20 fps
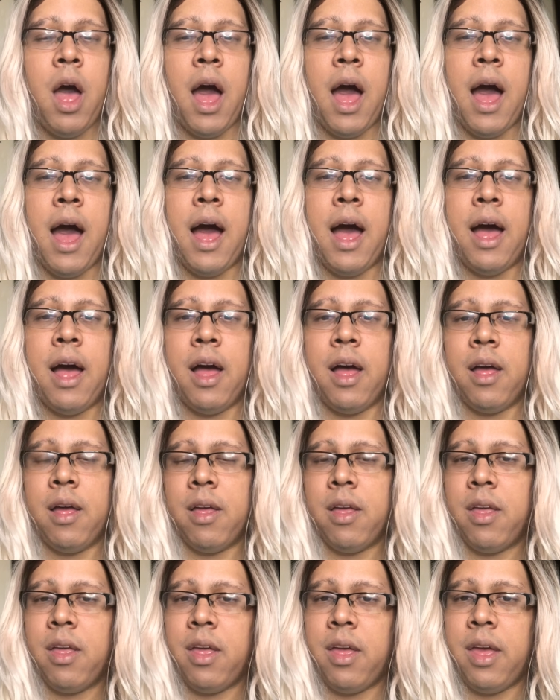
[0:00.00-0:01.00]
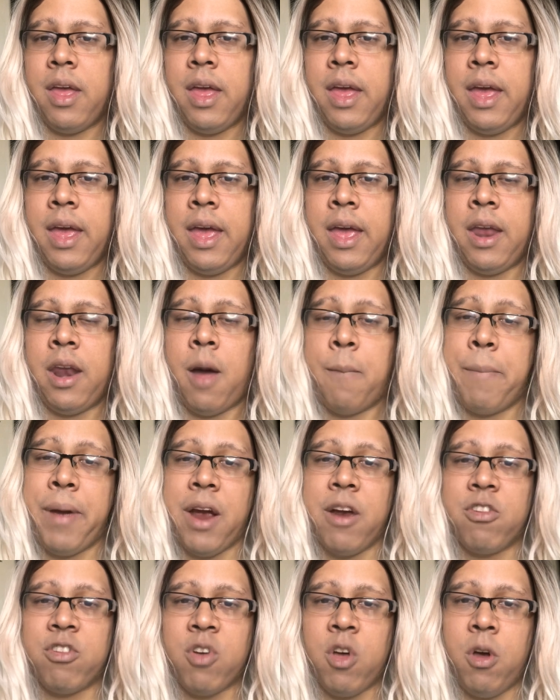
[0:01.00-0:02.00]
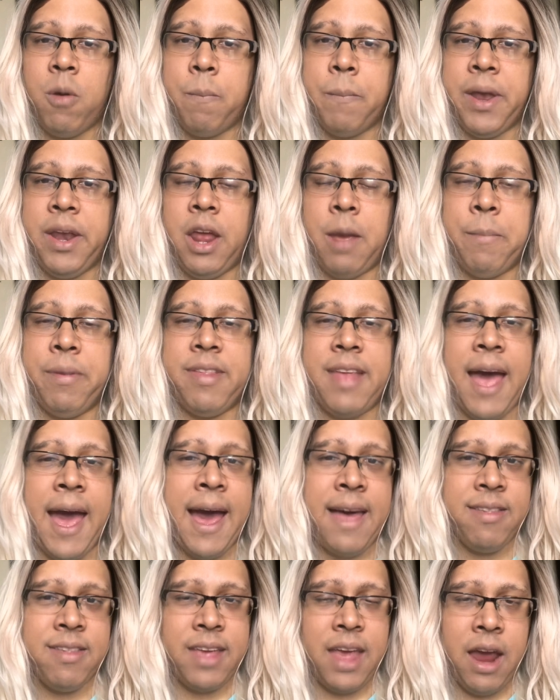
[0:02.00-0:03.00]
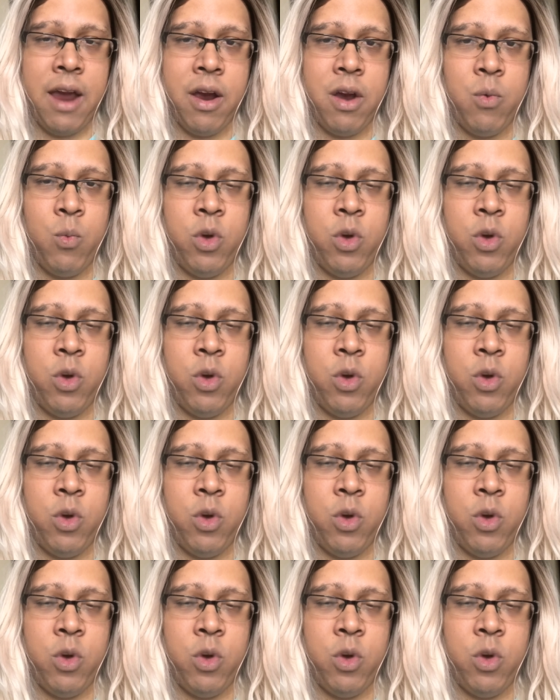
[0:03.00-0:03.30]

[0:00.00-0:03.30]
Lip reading: and on Periscope, my name is Ask Aaron,